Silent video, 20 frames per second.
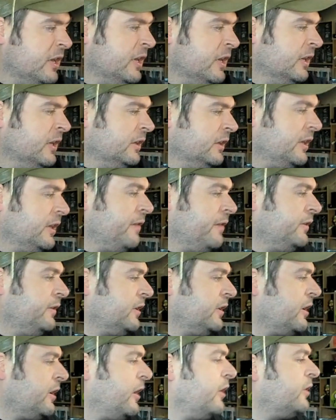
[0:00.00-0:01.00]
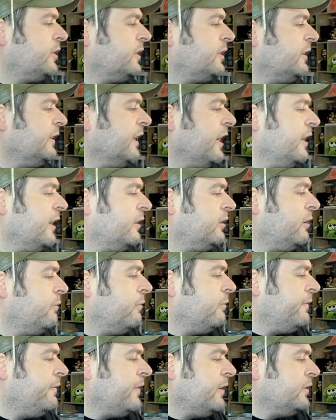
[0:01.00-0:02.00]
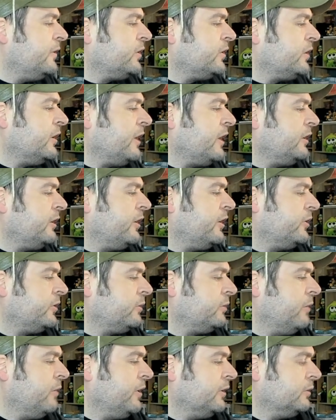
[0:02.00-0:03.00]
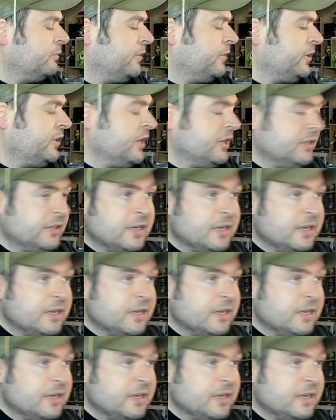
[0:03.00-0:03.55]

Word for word: lower the cost on that along with then um, Sonic Lost World which is